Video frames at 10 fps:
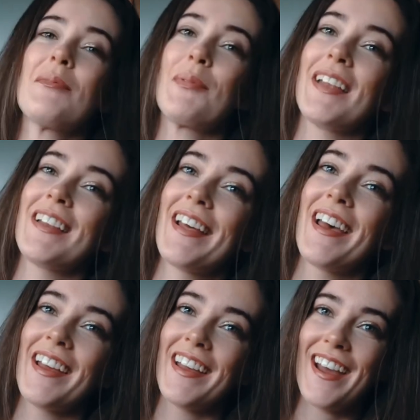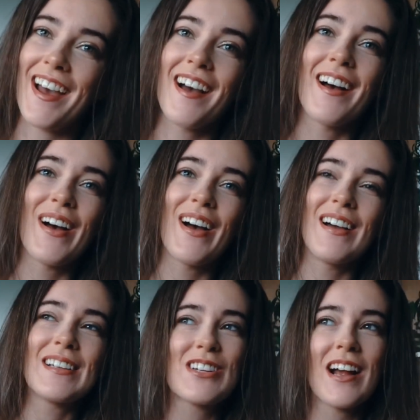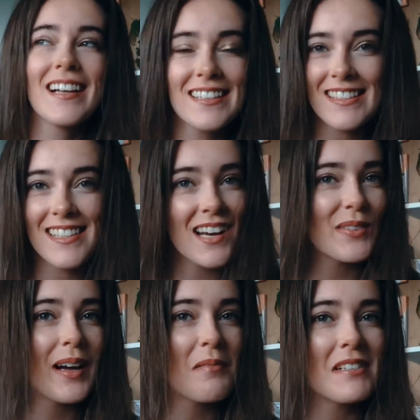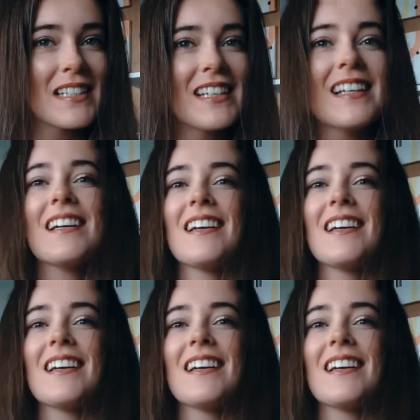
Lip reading: Ben and I are trying to start a family.